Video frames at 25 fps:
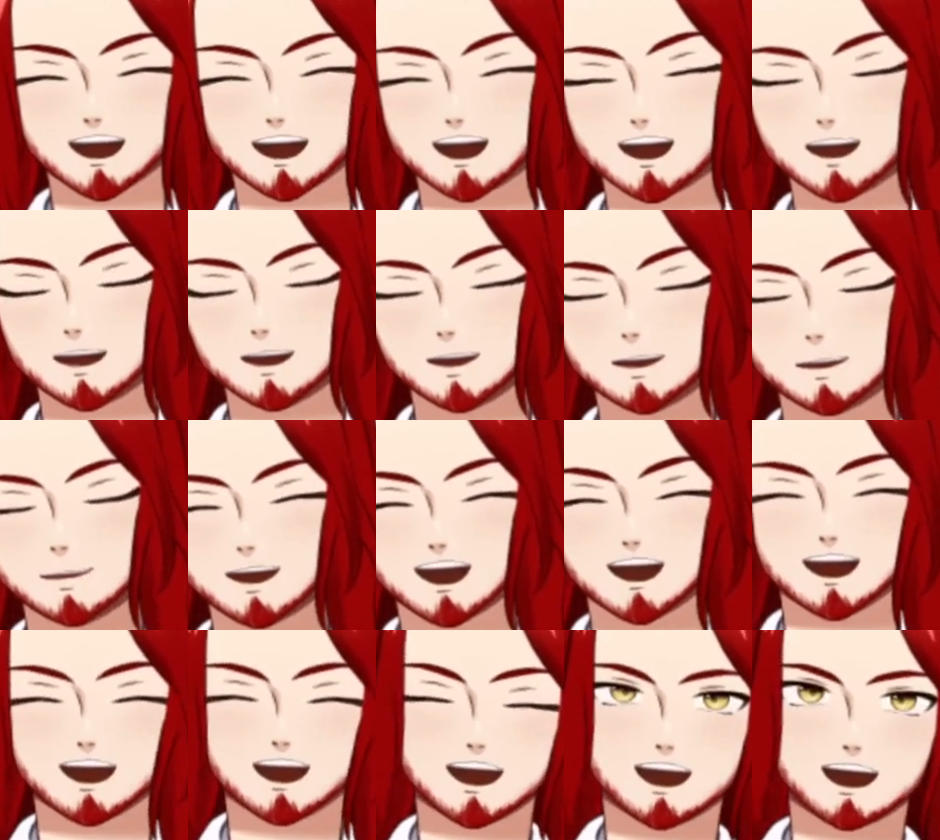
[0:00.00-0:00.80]
So with
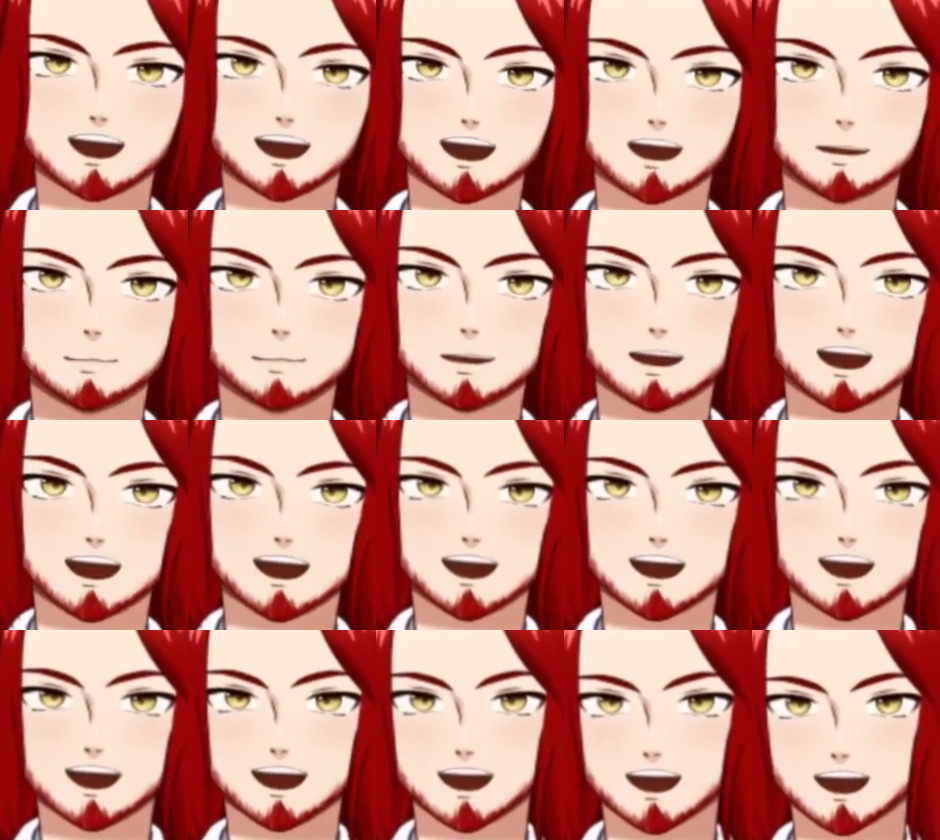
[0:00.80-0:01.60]
that, let's jump over to the
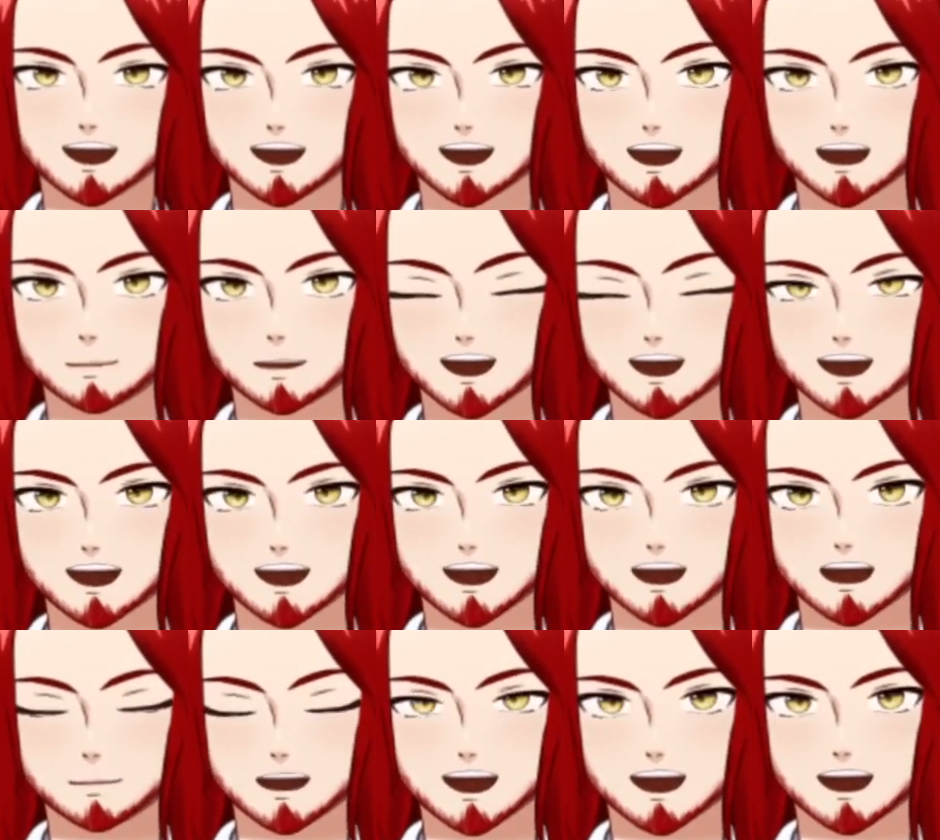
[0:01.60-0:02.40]
desktop and
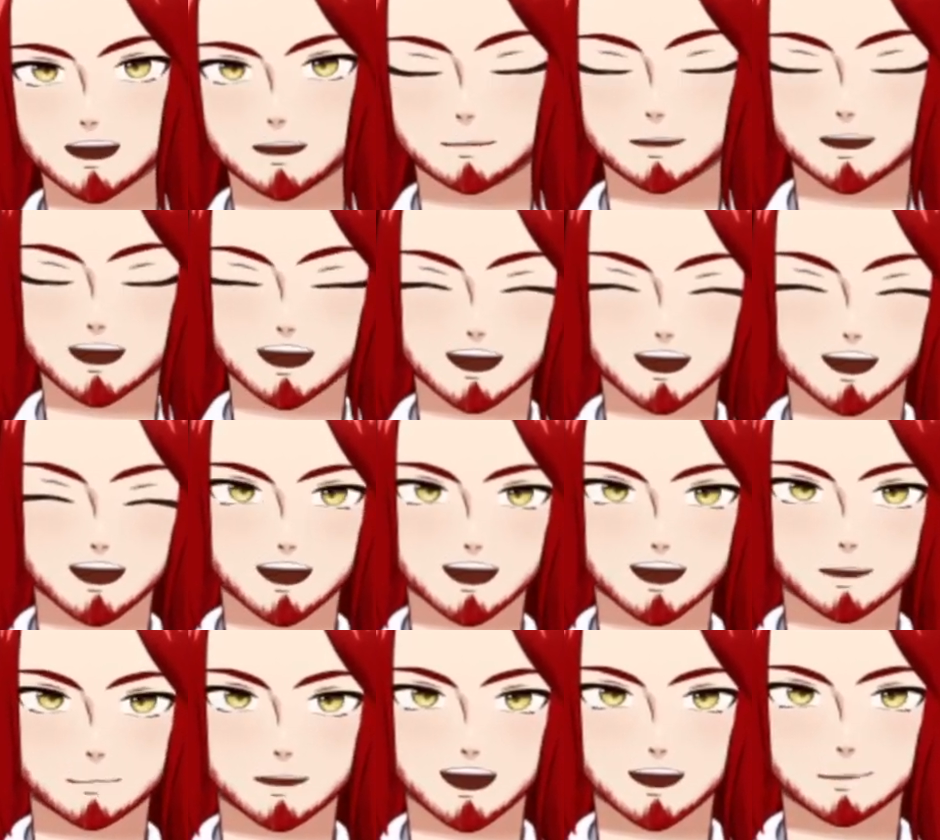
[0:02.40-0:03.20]
we will get to it.